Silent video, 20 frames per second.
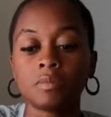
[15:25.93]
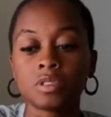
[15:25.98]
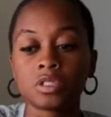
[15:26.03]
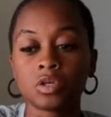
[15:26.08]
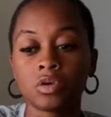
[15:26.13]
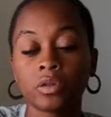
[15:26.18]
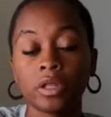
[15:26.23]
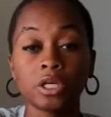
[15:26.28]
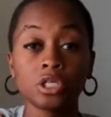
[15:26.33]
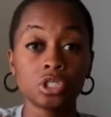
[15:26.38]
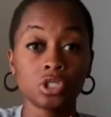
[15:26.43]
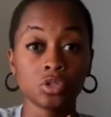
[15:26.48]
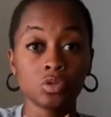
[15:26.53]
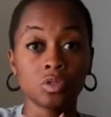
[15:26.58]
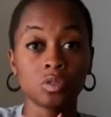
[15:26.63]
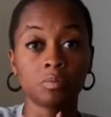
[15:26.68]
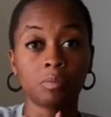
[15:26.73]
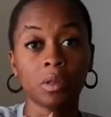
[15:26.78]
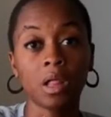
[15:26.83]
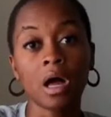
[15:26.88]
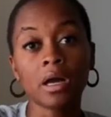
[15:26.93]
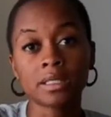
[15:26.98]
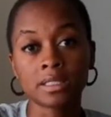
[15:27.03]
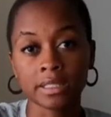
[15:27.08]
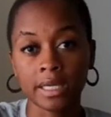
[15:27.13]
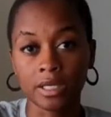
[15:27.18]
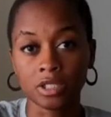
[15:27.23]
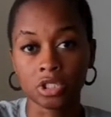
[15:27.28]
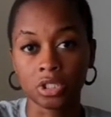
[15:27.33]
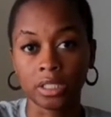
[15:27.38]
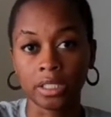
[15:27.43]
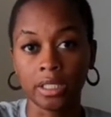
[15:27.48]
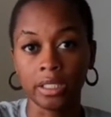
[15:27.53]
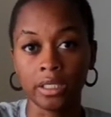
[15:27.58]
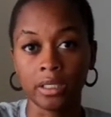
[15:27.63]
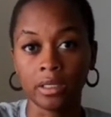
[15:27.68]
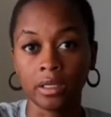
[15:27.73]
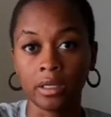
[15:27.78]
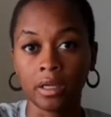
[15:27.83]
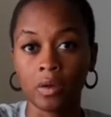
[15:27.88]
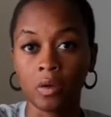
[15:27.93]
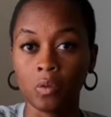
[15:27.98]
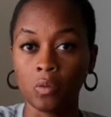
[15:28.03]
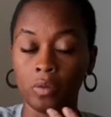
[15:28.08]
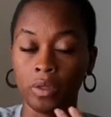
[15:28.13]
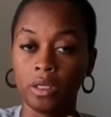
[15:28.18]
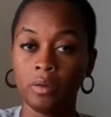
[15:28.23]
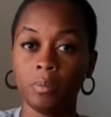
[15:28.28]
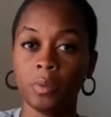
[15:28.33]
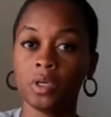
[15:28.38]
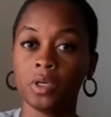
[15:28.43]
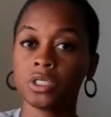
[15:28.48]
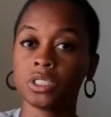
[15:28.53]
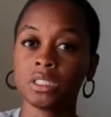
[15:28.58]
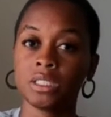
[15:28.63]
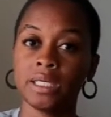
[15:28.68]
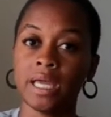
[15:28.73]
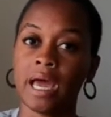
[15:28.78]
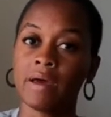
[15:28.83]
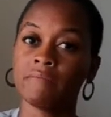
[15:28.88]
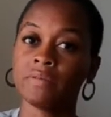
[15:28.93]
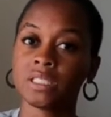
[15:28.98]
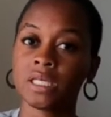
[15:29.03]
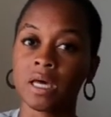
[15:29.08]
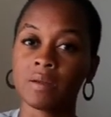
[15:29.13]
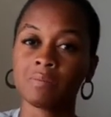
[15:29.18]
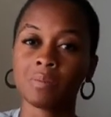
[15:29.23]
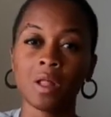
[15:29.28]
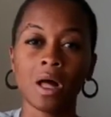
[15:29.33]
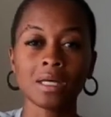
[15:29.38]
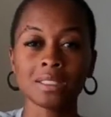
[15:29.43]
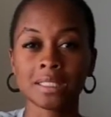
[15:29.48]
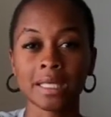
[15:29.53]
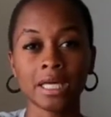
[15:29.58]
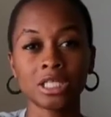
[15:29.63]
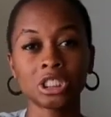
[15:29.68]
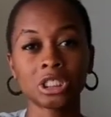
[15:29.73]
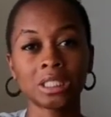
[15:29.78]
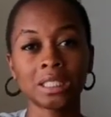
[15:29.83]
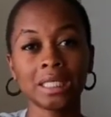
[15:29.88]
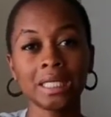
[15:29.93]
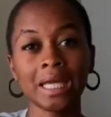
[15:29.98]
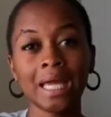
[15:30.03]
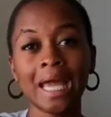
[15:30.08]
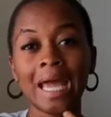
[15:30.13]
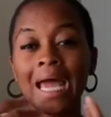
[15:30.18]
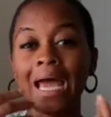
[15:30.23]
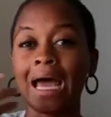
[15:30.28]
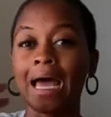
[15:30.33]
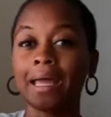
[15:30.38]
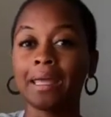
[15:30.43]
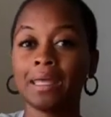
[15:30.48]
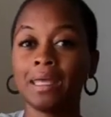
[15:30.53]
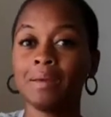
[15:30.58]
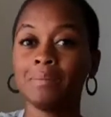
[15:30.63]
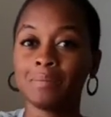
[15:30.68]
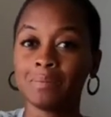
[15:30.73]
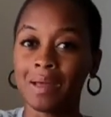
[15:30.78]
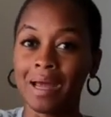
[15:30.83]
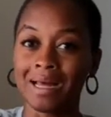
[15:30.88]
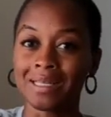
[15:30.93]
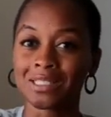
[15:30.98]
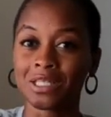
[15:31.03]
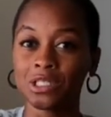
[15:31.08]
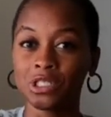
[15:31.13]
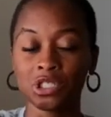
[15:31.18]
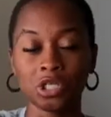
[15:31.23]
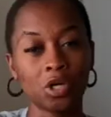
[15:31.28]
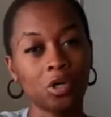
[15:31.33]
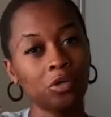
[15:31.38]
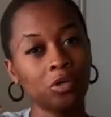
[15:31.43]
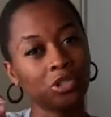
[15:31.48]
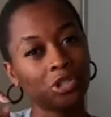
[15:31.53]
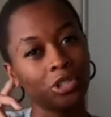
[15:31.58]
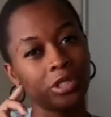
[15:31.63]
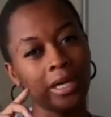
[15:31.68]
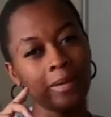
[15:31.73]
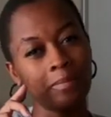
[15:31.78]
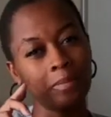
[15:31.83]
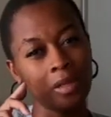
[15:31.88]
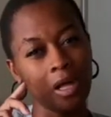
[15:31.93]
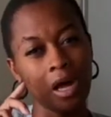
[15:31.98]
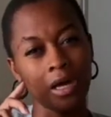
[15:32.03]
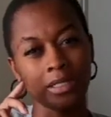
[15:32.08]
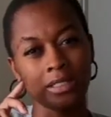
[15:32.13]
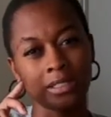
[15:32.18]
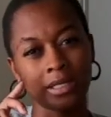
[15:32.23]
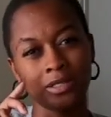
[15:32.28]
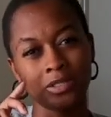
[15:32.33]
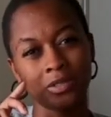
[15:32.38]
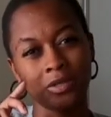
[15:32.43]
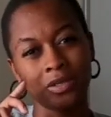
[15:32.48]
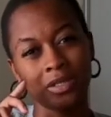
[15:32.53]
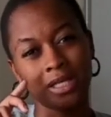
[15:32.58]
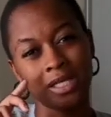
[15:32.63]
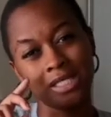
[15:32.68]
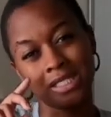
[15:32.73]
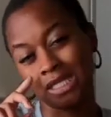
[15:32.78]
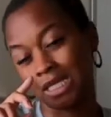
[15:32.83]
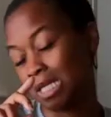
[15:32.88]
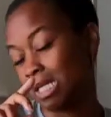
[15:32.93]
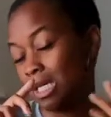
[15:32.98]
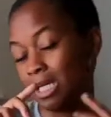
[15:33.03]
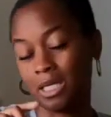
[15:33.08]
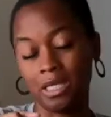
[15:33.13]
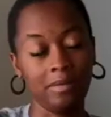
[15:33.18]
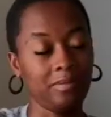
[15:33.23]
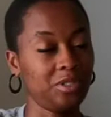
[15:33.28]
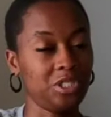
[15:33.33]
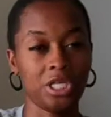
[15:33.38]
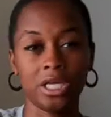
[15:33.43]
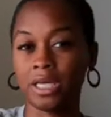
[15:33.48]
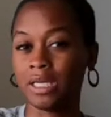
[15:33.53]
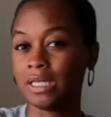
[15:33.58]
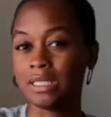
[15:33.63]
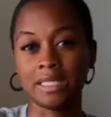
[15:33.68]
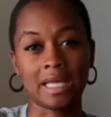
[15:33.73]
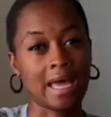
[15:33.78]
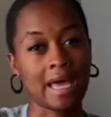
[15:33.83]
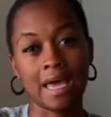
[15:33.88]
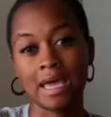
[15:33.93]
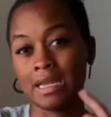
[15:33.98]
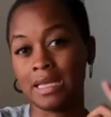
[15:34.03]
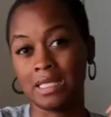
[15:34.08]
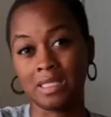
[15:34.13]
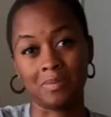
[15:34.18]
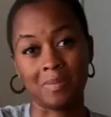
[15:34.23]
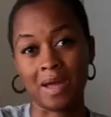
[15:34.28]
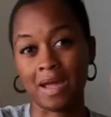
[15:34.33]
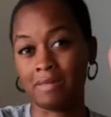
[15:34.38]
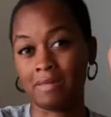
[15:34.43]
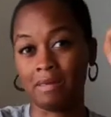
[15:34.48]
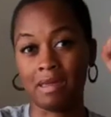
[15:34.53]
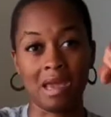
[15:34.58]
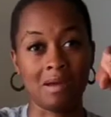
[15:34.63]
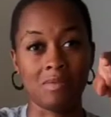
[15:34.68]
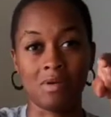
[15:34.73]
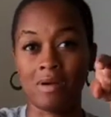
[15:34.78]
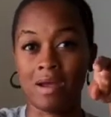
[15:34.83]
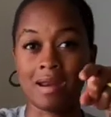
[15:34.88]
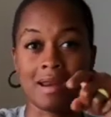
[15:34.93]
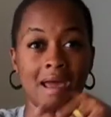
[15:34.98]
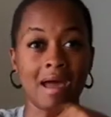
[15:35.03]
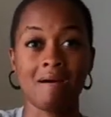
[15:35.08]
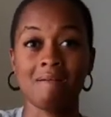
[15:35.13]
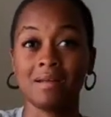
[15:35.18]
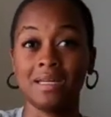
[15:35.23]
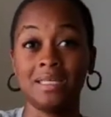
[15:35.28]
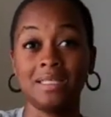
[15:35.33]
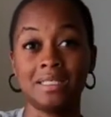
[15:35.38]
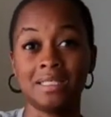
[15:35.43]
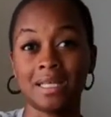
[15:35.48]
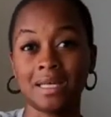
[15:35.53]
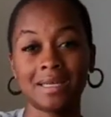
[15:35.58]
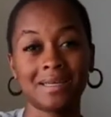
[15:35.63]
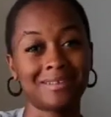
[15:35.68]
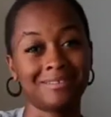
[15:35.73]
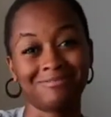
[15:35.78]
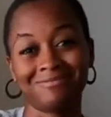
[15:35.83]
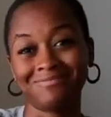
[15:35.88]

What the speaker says: So they choose block scheduling. We personally haven't done block scheduling. I keep asking Joe, should I block schedule this? And he keeps shaking his head. He's behind the camera right now. He's like,